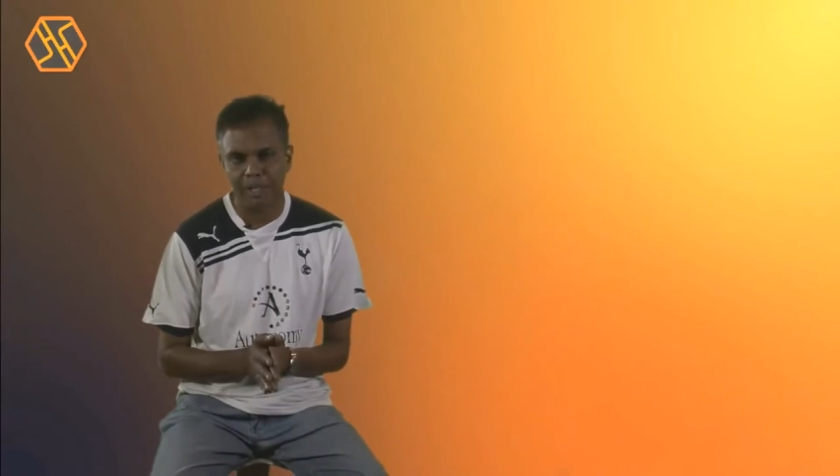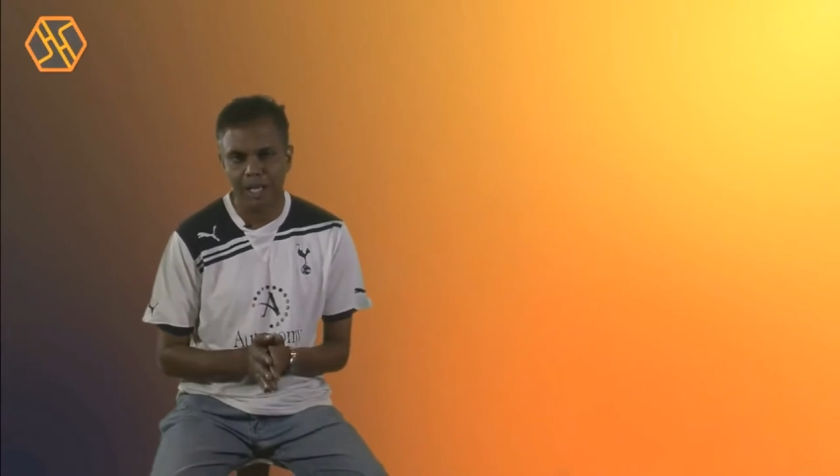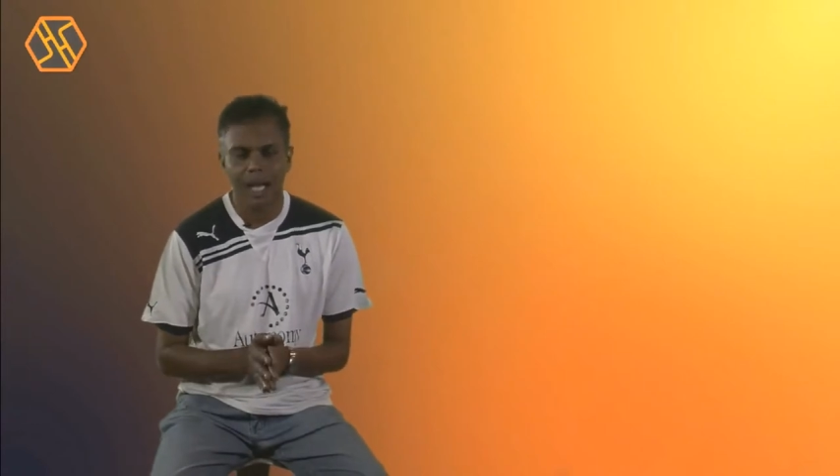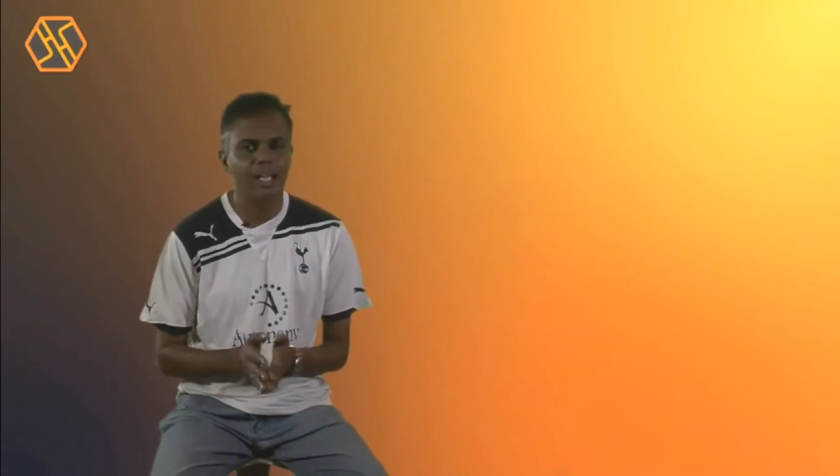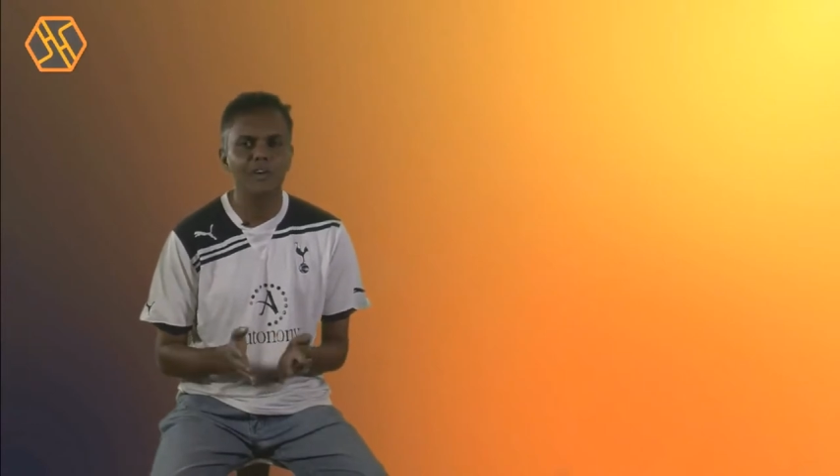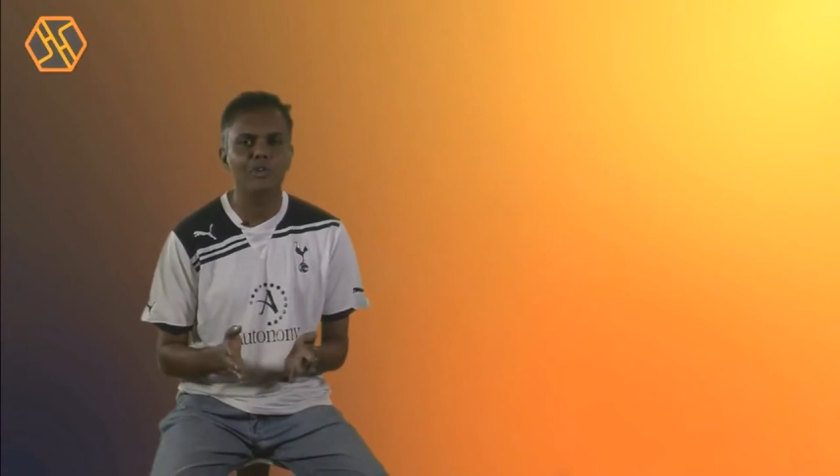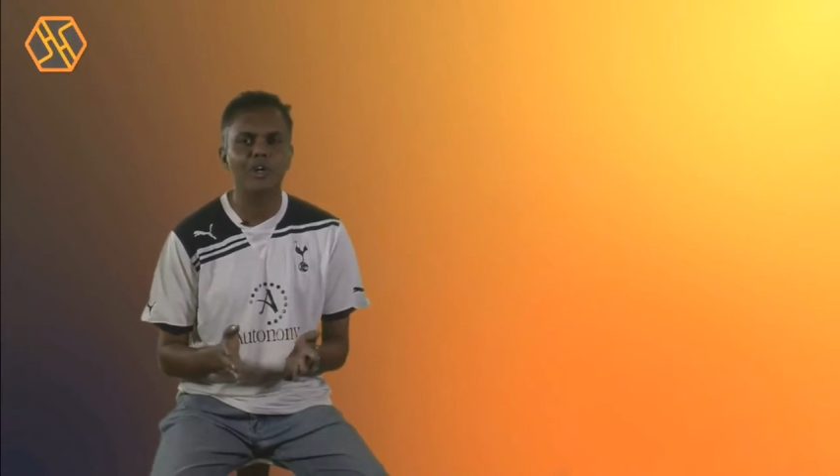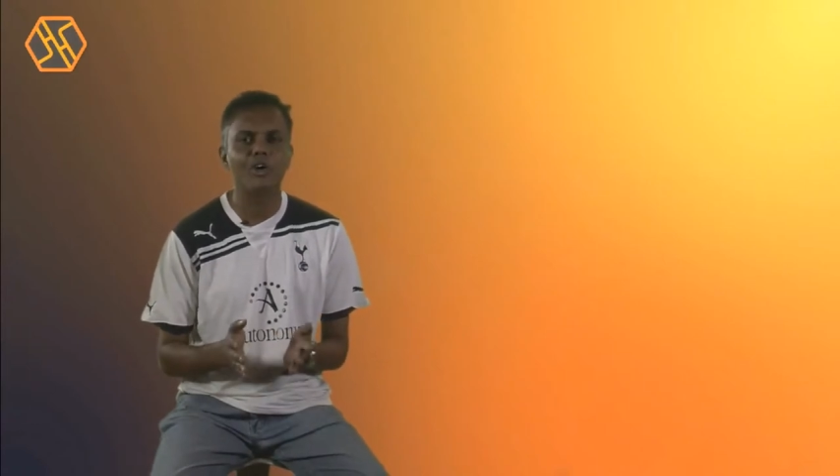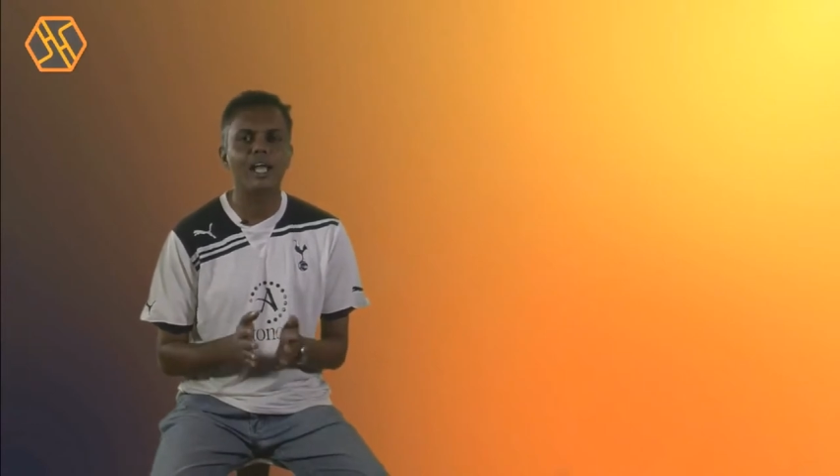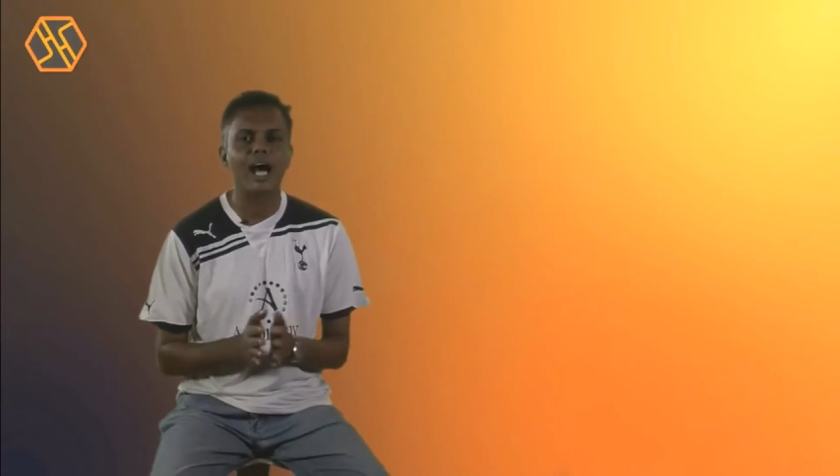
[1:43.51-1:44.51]
I can't
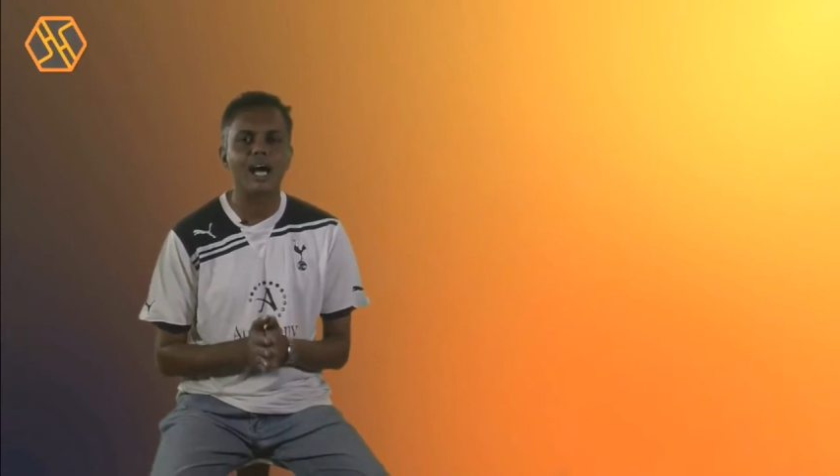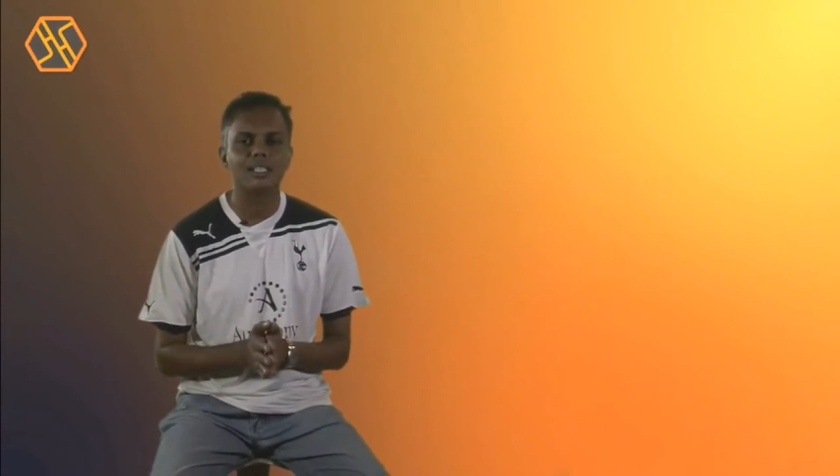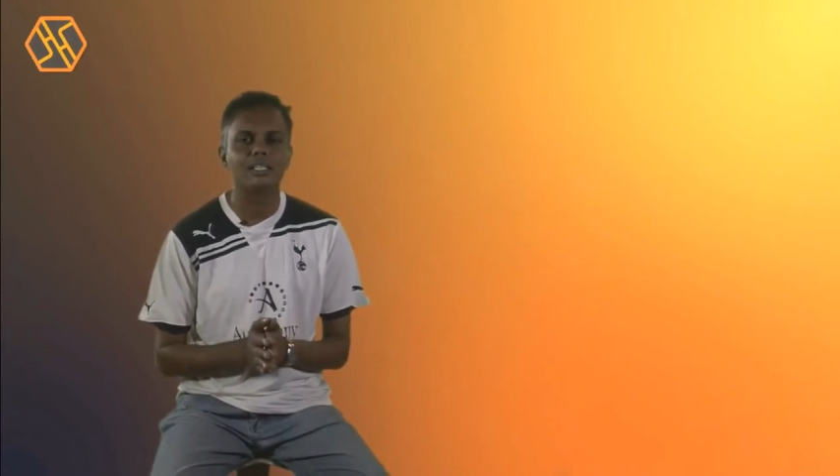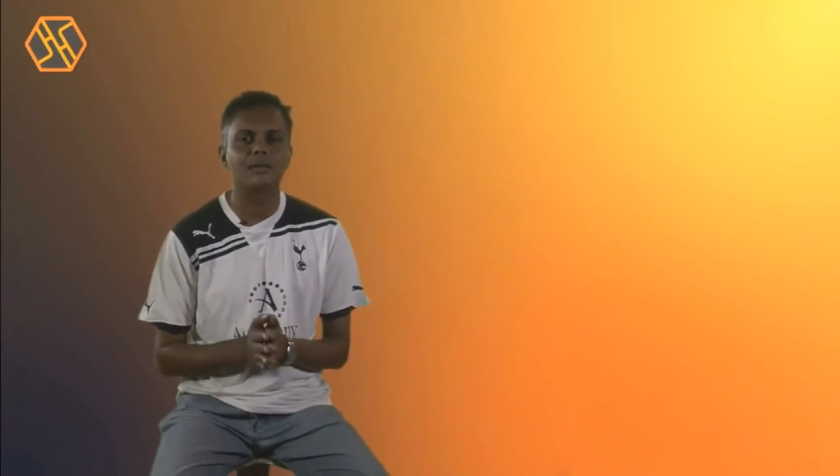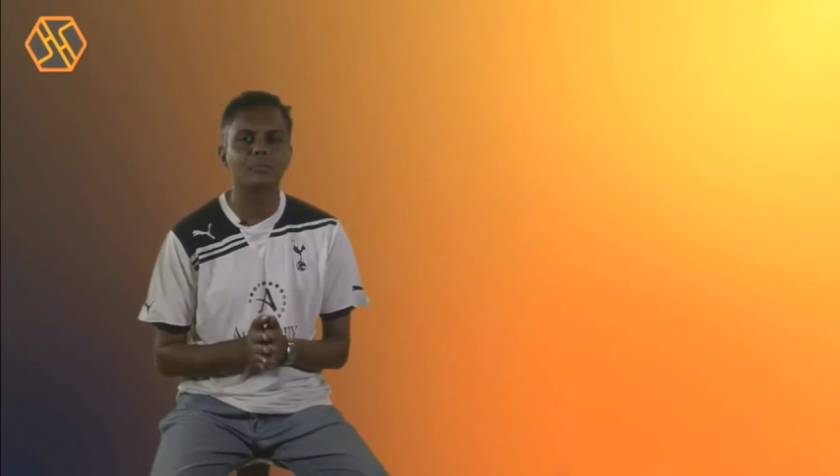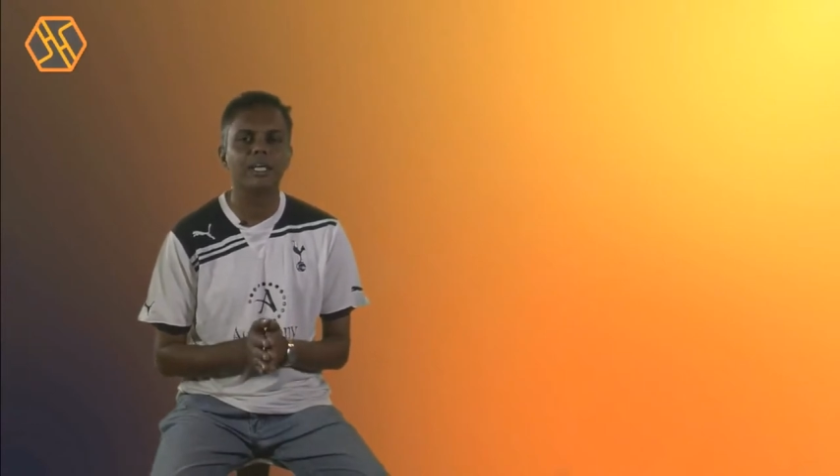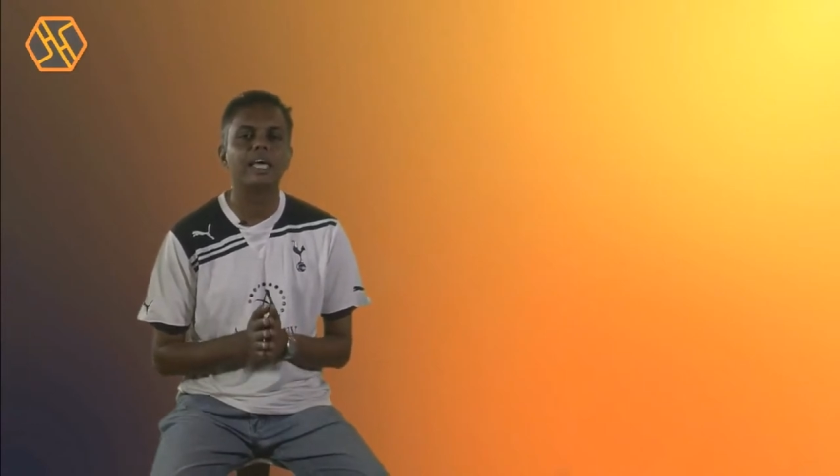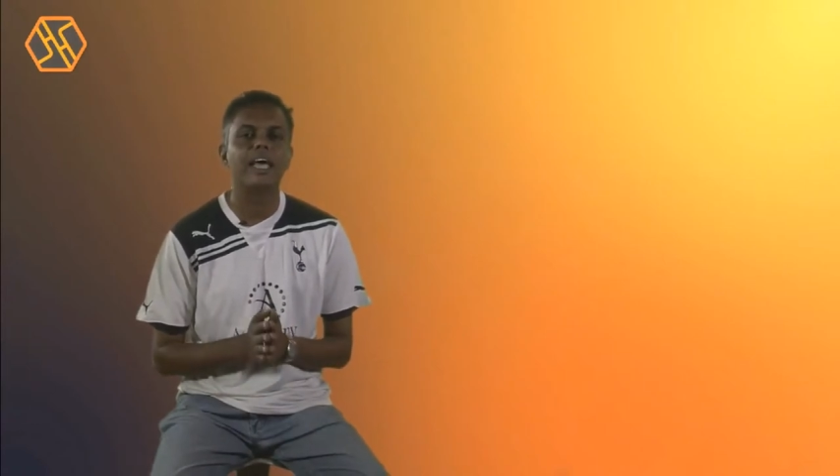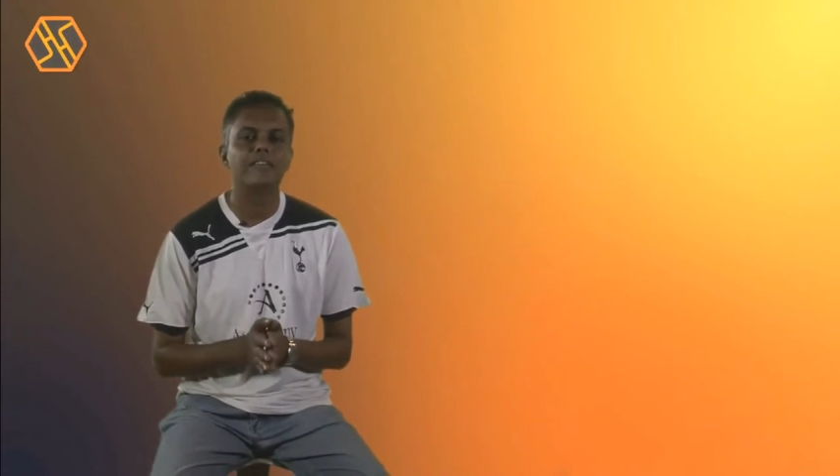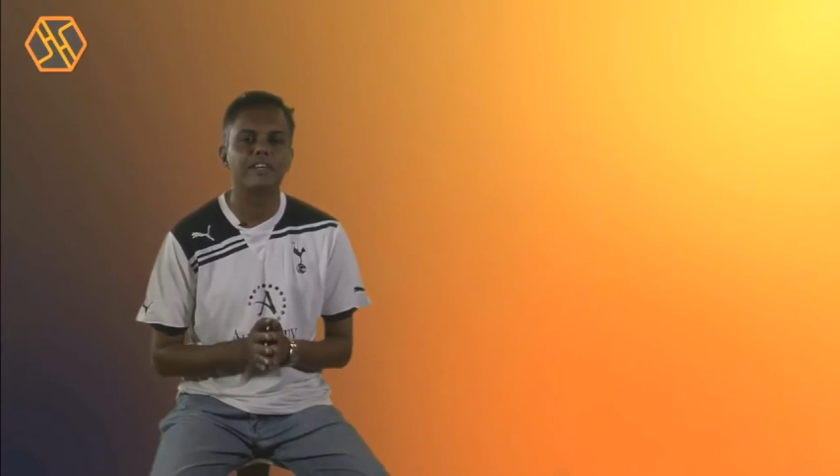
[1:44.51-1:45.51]
recall Arsenal
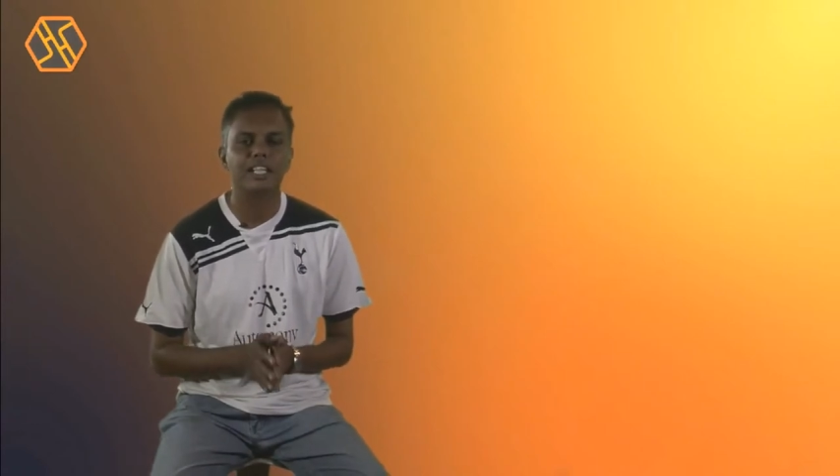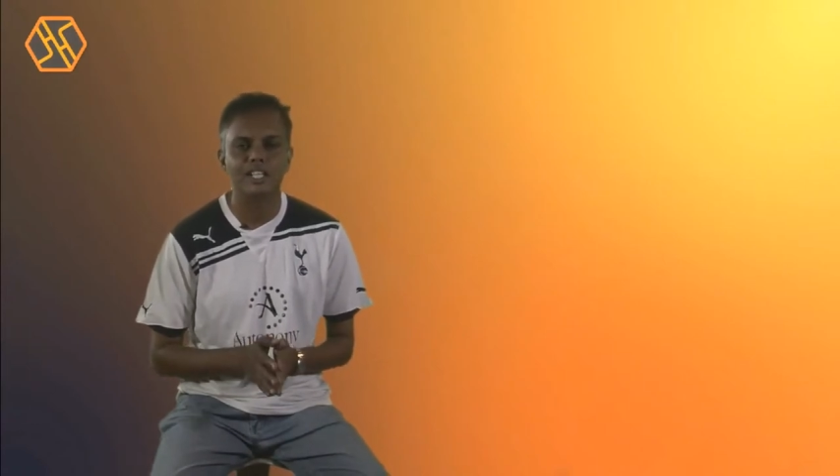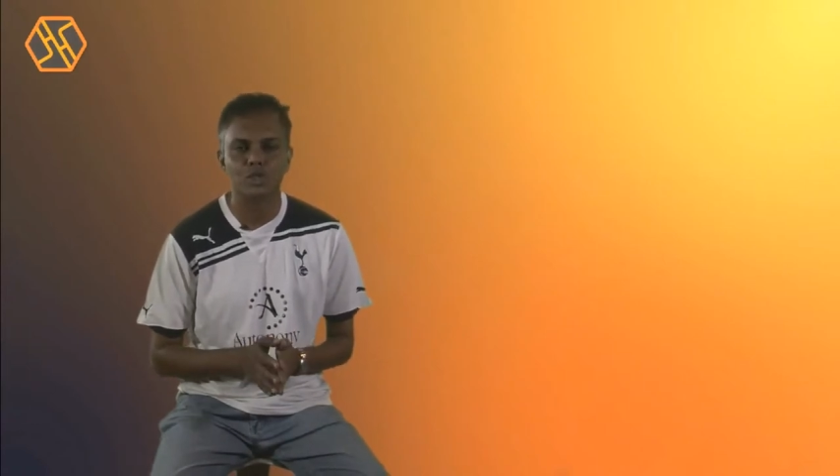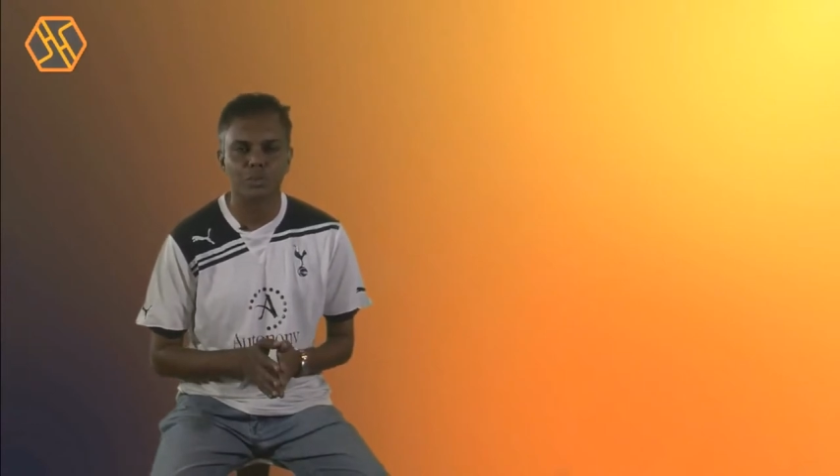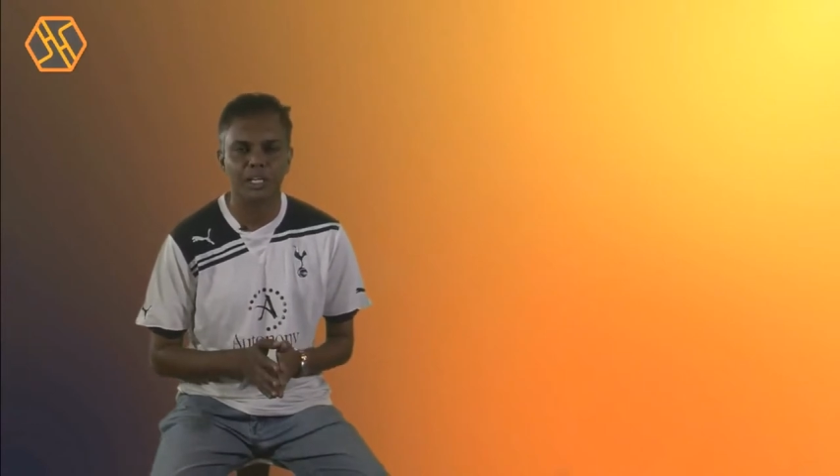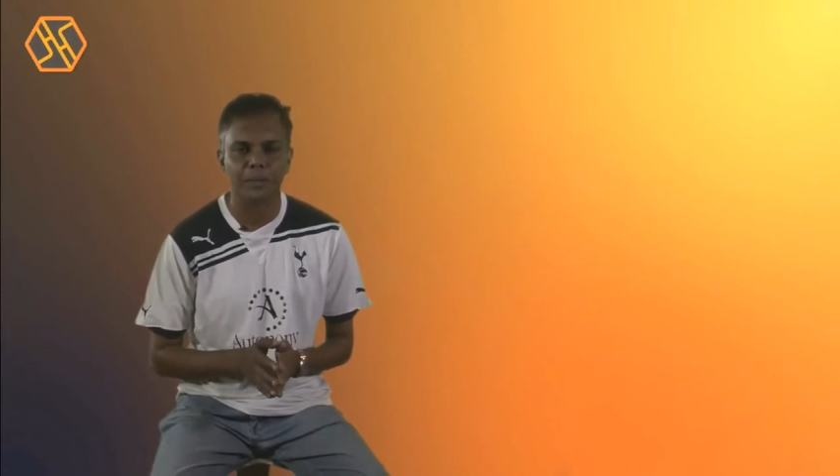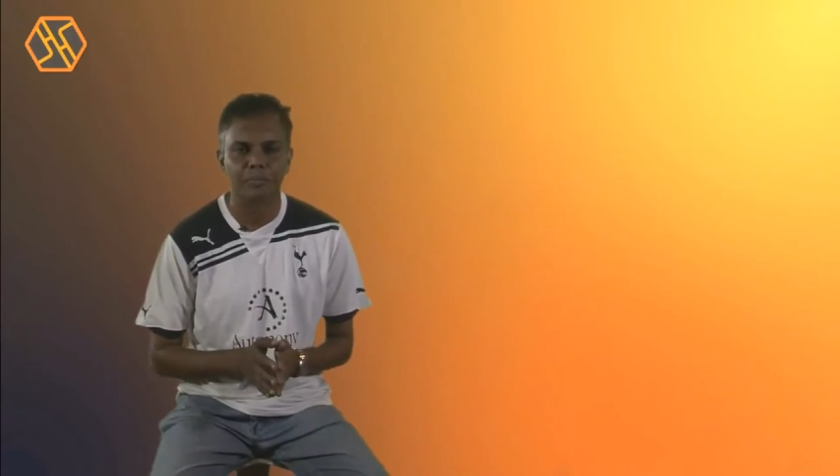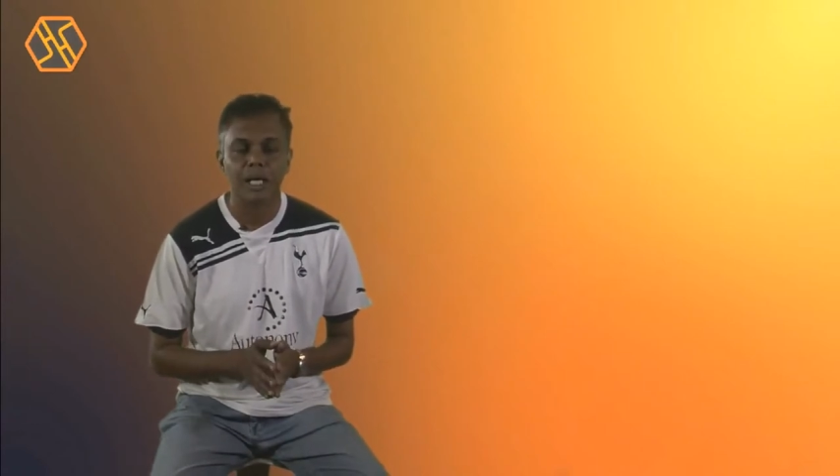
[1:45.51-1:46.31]
being ever this poor.